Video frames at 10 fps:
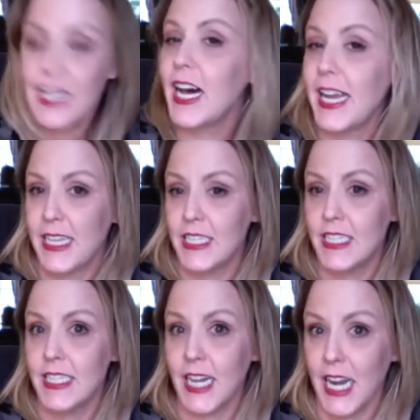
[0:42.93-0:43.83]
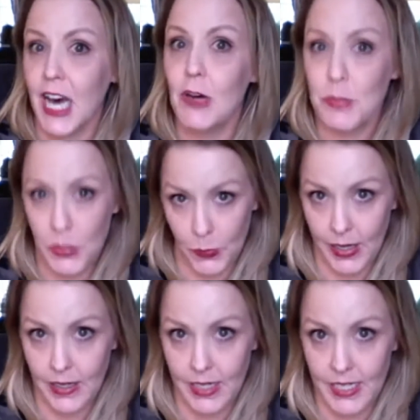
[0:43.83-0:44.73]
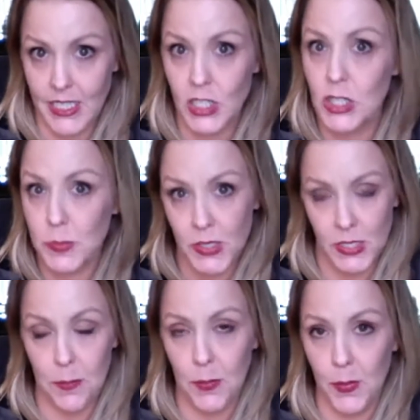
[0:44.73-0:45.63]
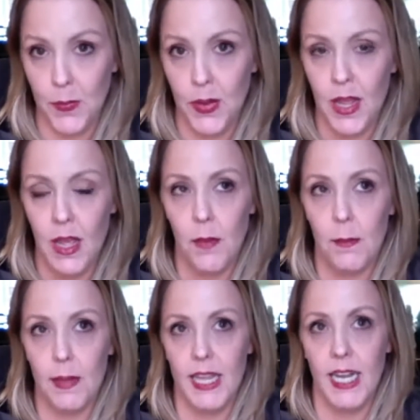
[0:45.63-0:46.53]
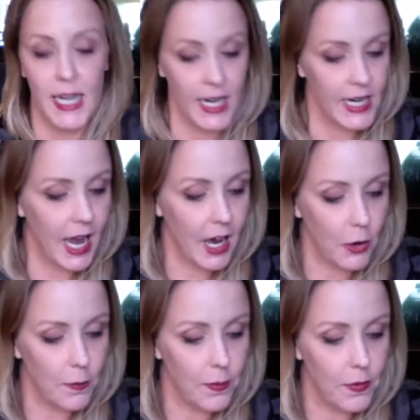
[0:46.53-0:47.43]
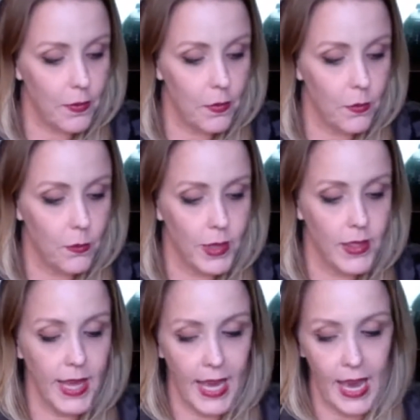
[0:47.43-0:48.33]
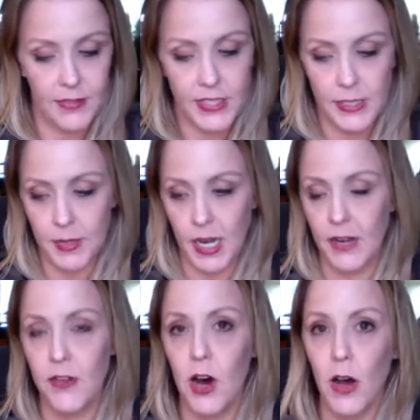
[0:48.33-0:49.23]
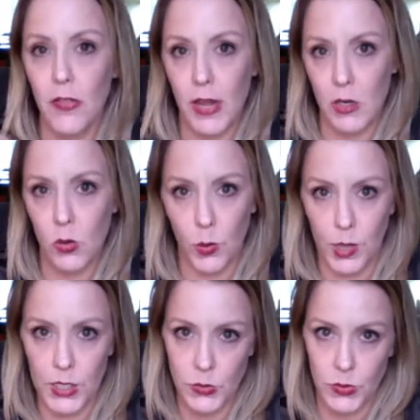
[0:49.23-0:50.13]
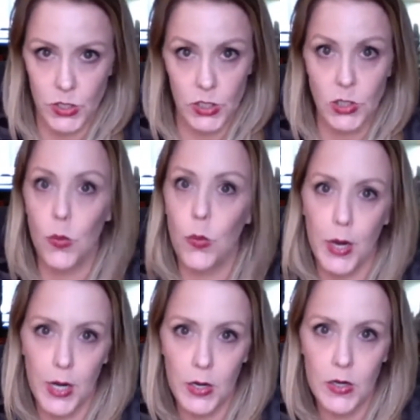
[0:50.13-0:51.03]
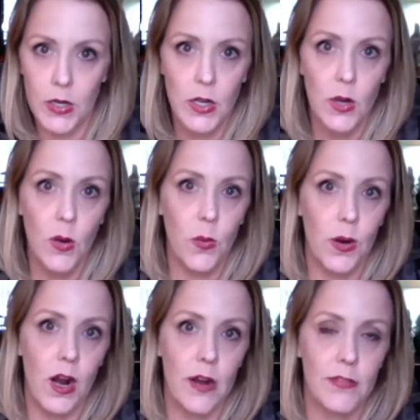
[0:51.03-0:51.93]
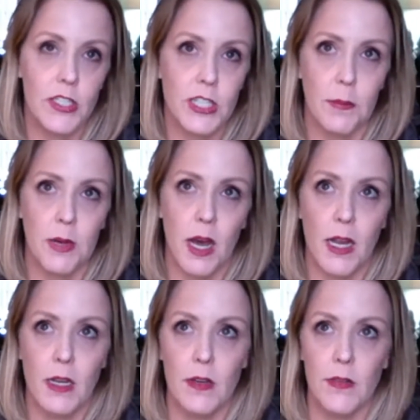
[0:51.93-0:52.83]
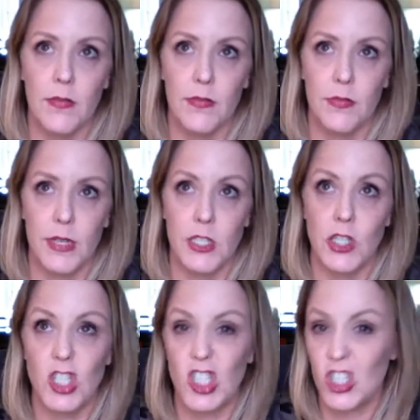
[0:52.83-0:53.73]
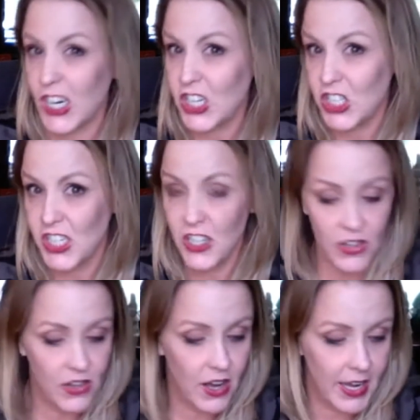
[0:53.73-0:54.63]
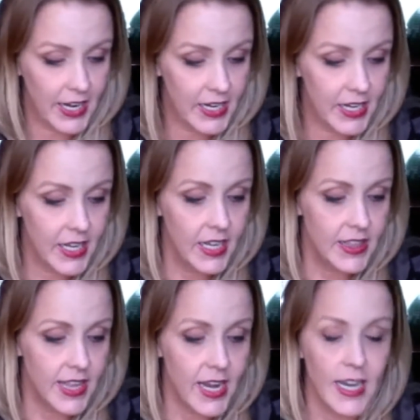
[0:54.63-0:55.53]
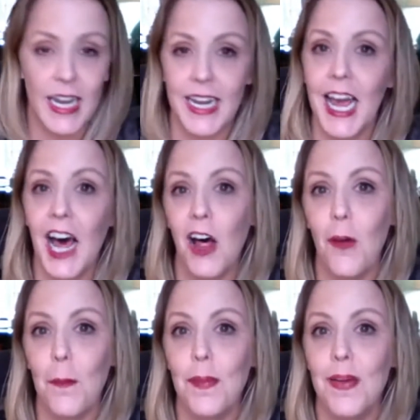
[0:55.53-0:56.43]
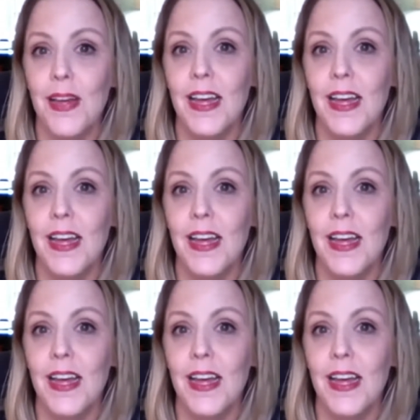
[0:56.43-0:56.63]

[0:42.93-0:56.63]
clients need help doing, and it's super simple, but they need help when they have some kind of online course or tutorial or offer some kind of instruction online, they need help